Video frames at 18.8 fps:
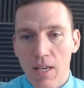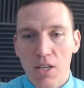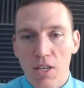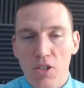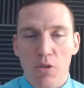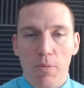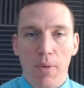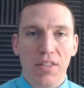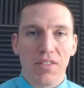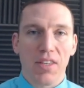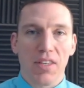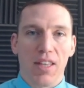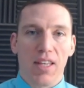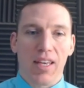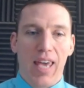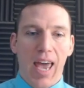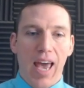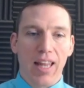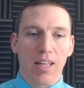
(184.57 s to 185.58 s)
So basically the
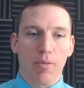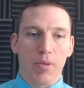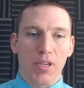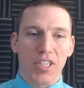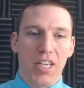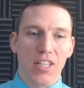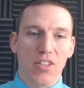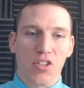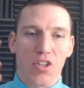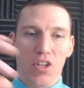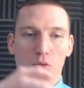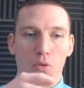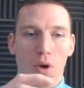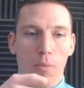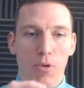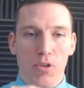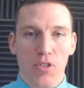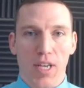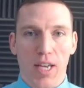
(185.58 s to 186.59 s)
Kali machine is going to
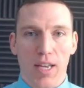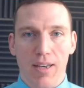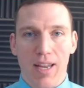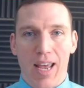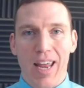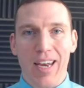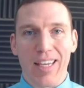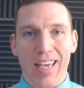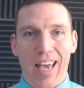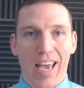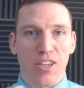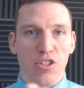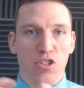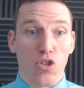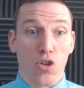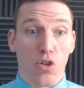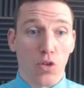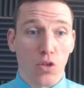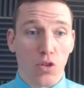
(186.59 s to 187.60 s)
represent any
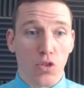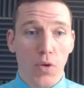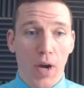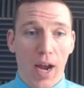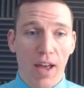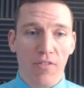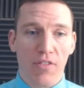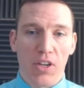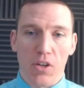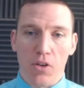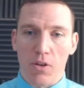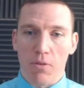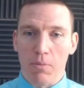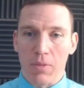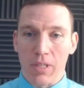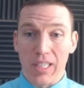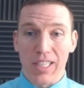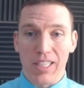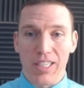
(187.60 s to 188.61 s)
external traffic or
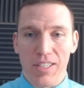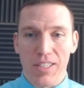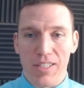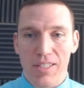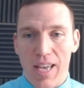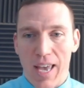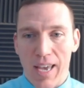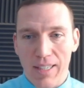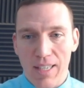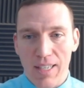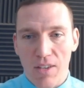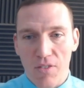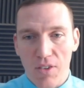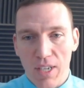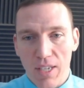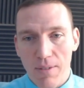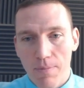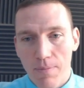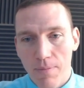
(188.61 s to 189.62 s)
malicious
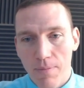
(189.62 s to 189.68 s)
activity.